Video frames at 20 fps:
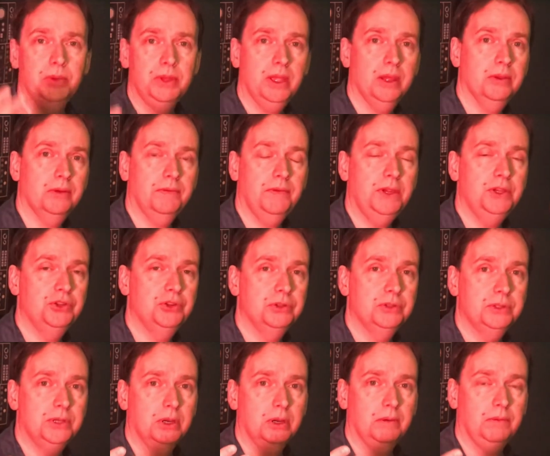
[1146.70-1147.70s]
of the other
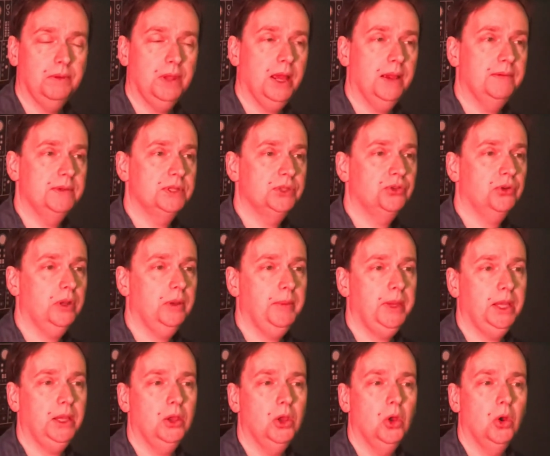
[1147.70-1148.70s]
features there of live
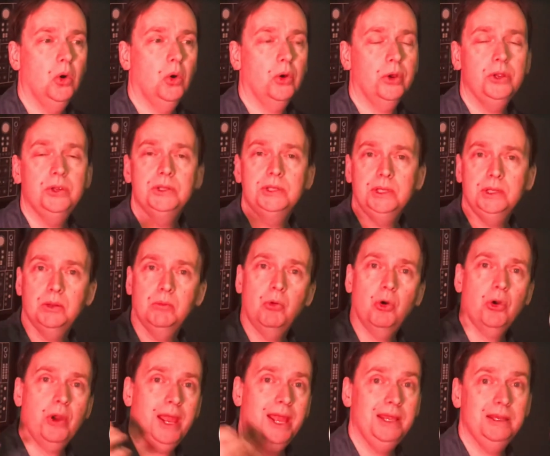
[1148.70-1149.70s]
streaming, or using the
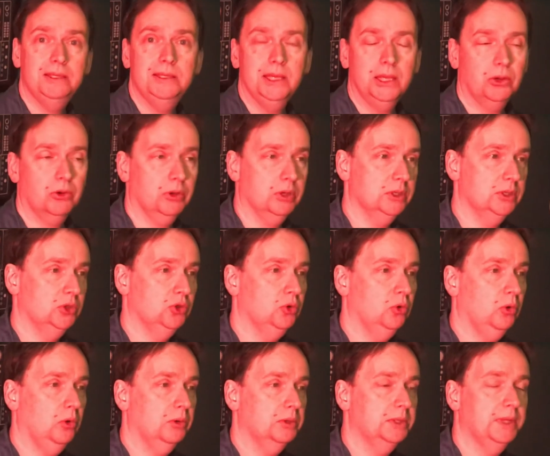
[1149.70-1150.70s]
more asynchronous
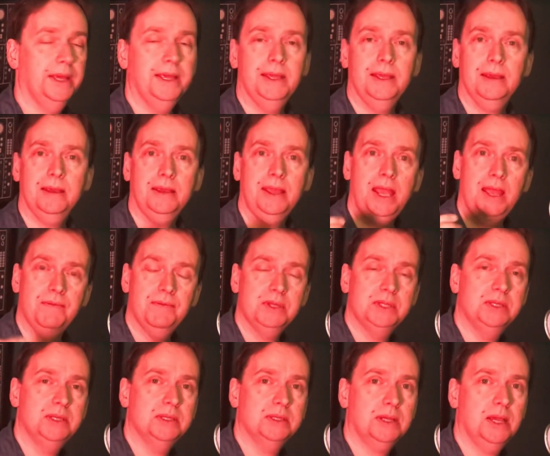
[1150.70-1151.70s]
tools like Canvas
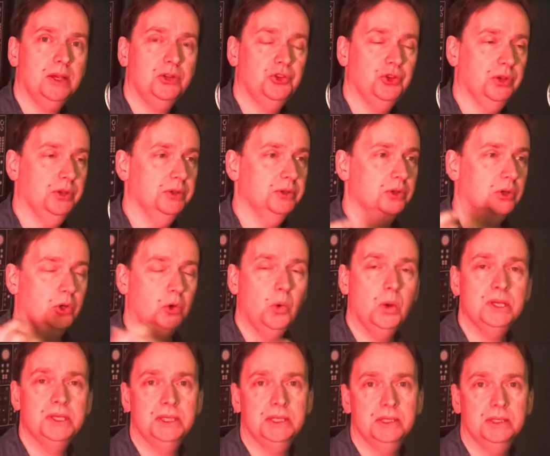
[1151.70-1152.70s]
discussions or
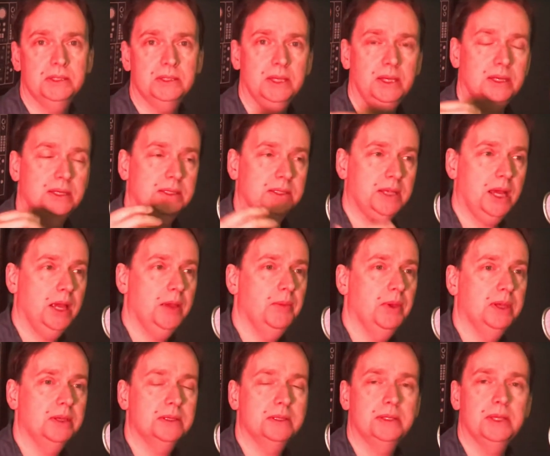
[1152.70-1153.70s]
quizzes and
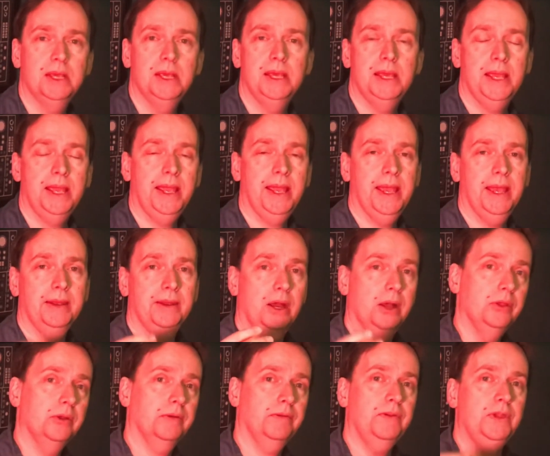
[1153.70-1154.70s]
assignments and
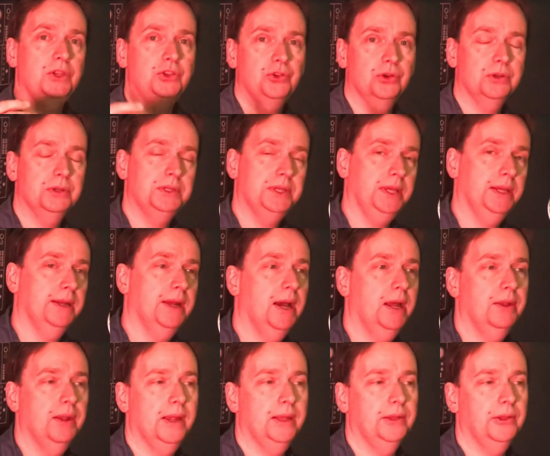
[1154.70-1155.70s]
other features in
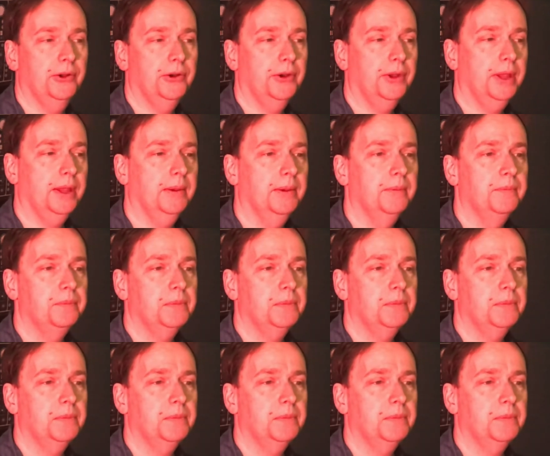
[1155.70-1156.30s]
online learning.